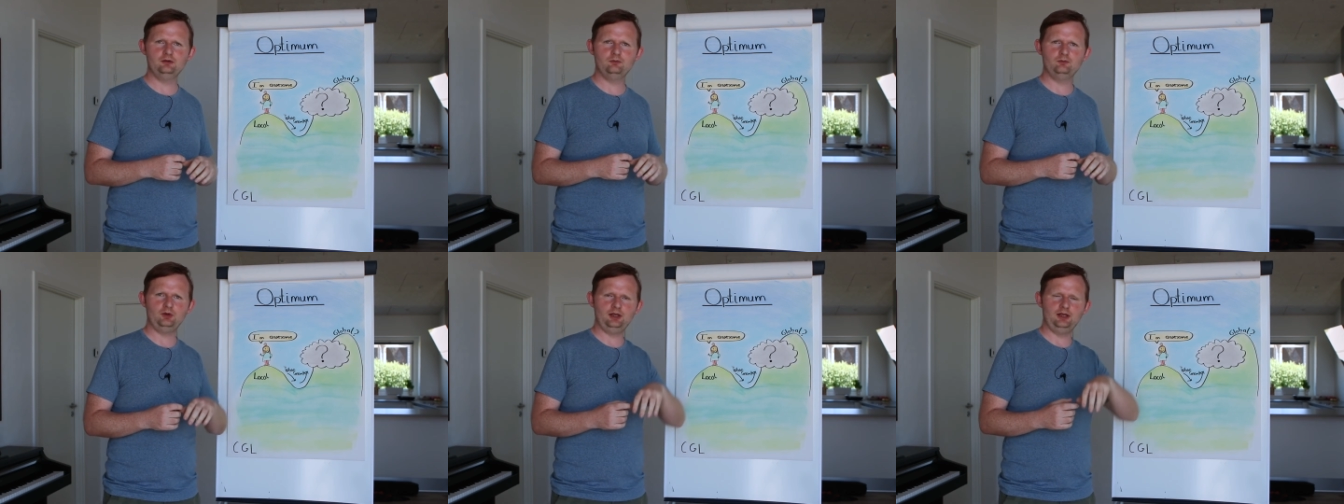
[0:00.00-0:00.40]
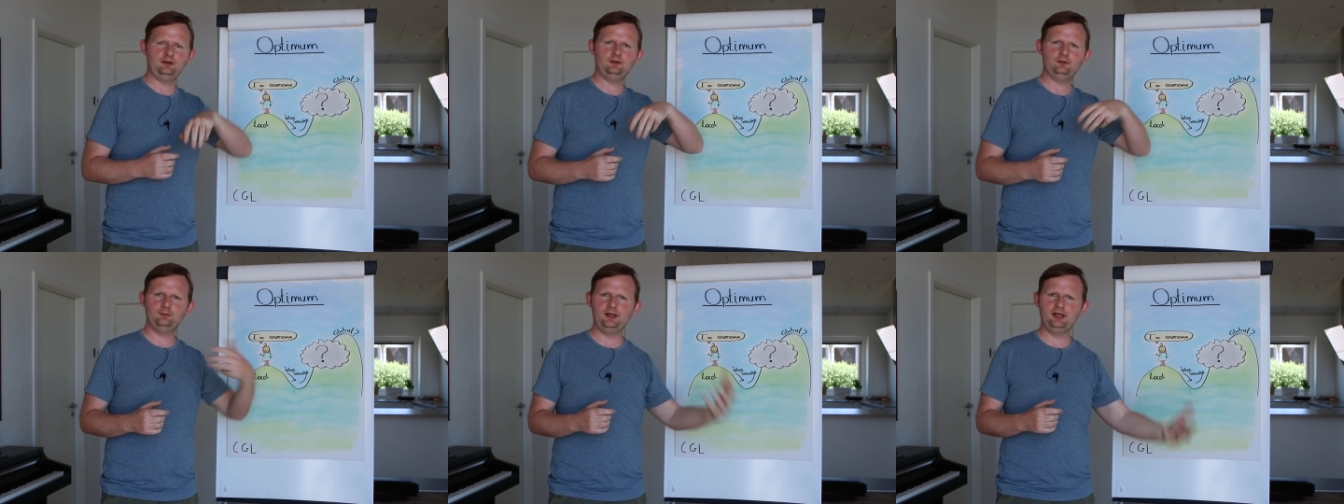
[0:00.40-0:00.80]
But
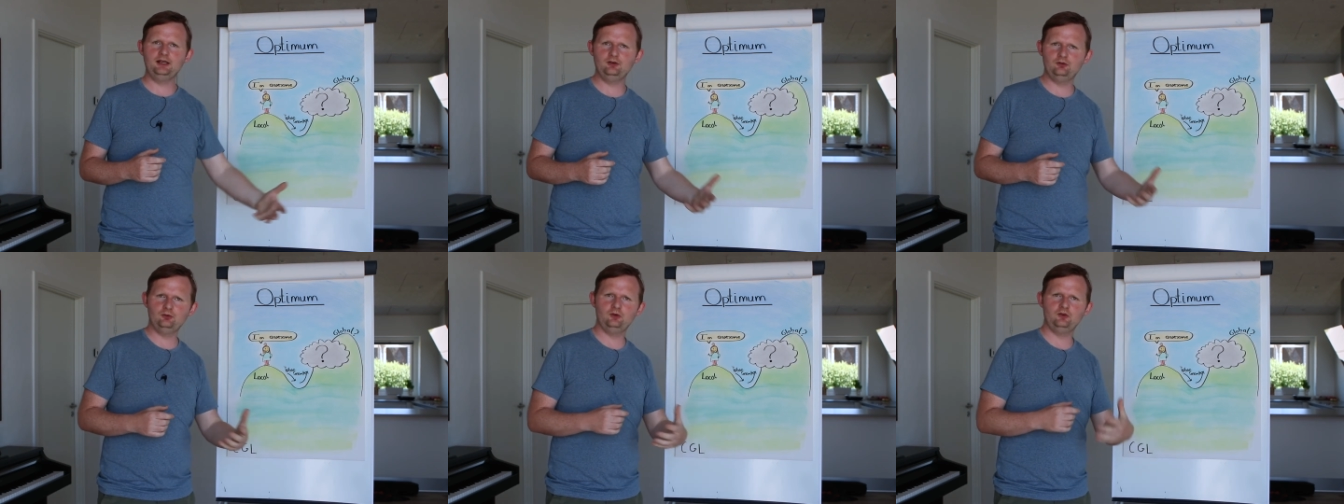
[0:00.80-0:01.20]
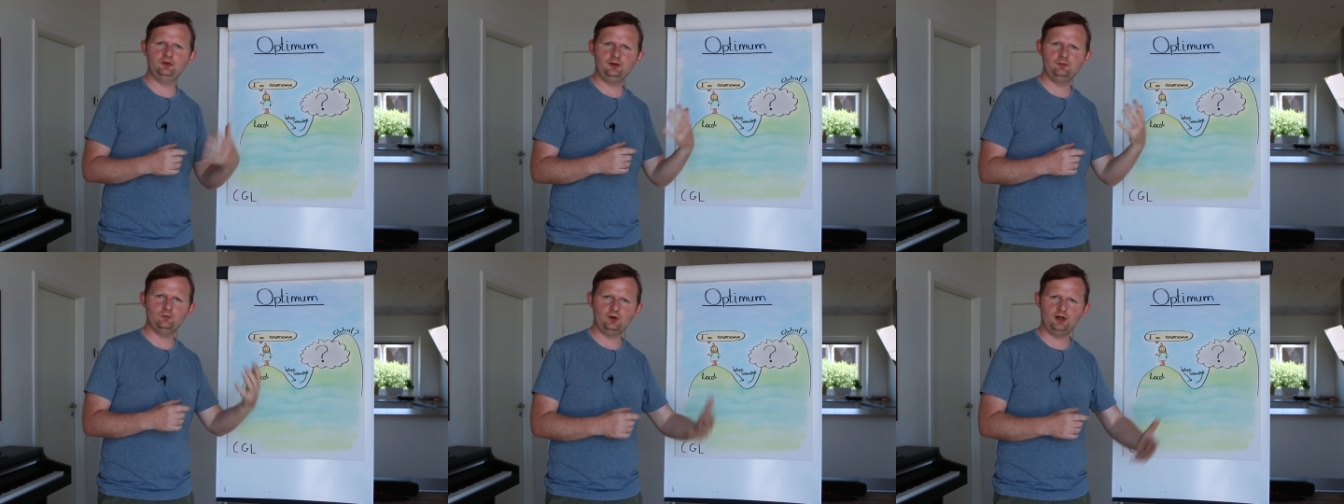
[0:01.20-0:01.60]
explain it to the
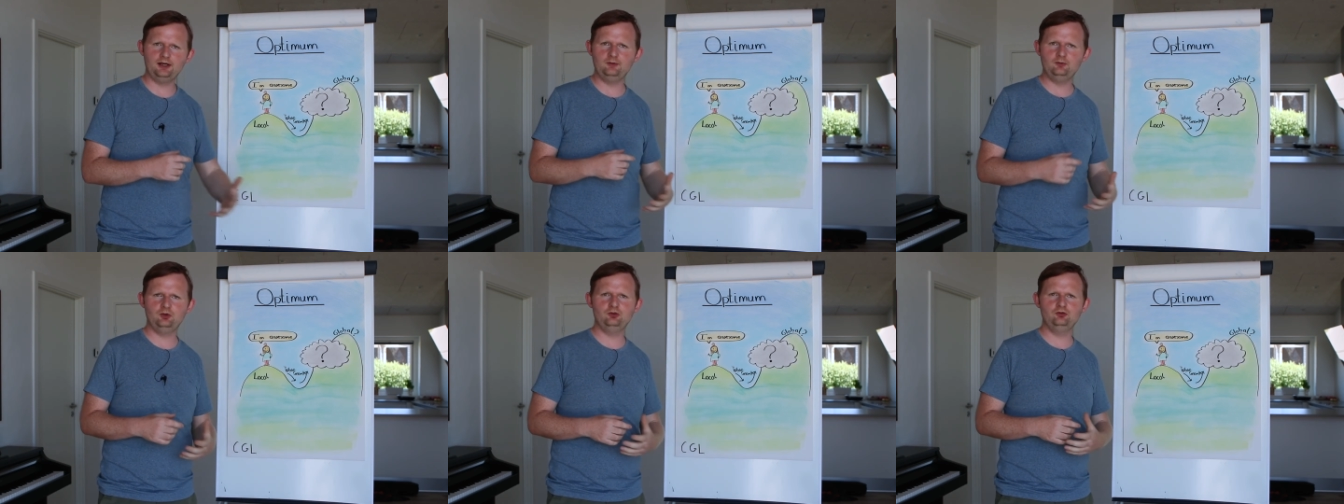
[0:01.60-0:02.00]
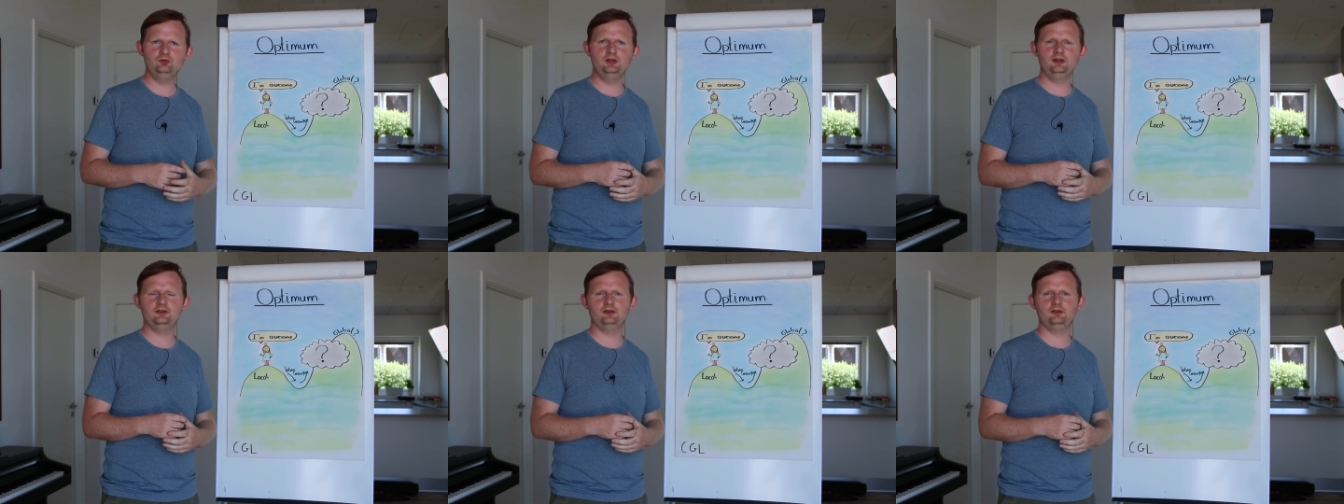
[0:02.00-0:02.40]
team. Why are we
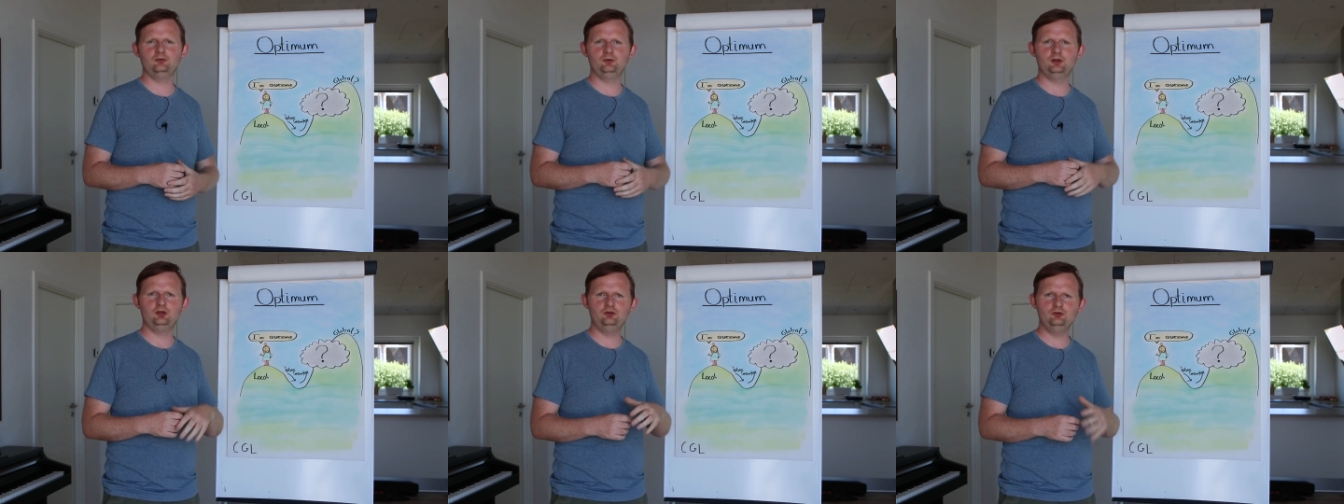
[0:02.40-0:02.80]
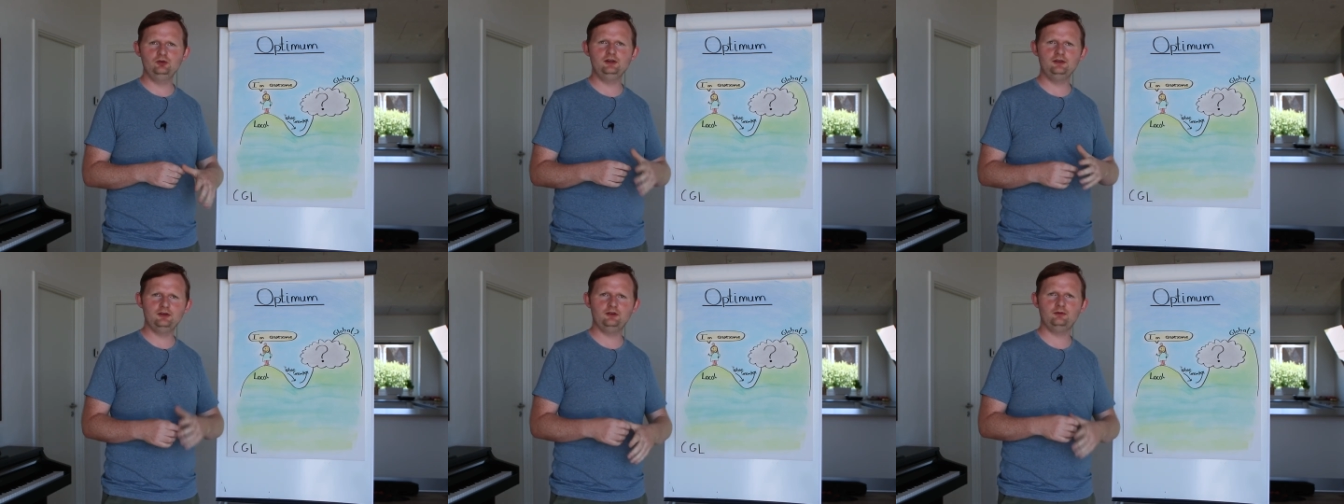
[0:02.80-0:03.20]
doing this? We're
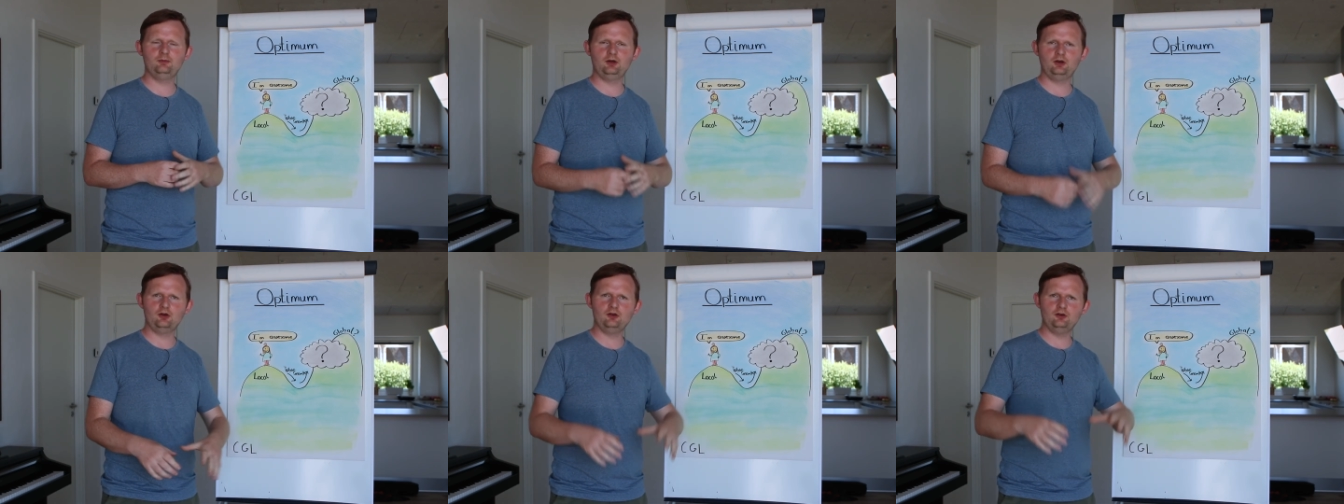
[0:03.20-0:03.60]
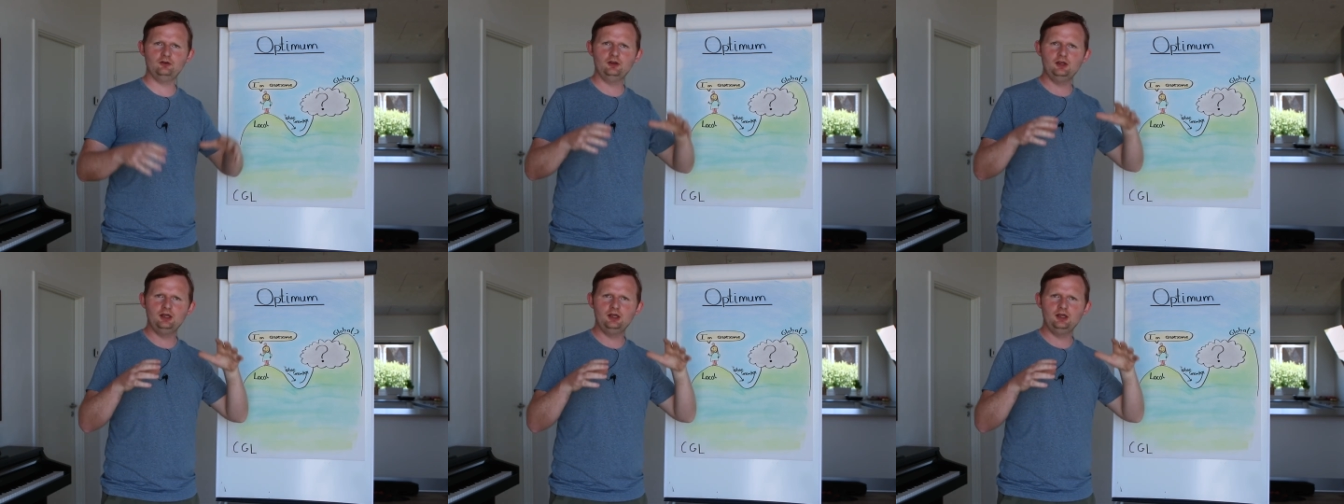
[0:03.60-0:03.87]
doing this because